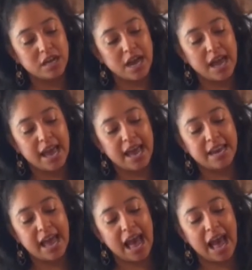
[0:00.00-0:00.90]

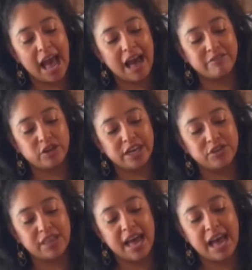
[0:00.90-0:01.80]
And after I do
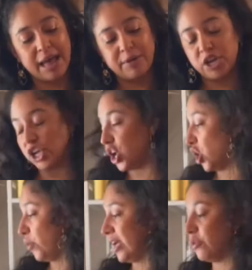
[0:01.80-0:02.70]
that, I'm gonna
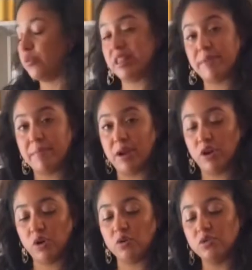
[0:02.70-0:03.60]
go in with my
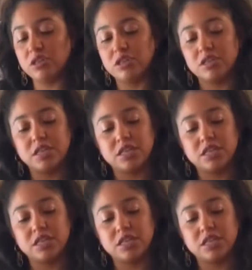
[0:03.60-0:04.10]
marigolds.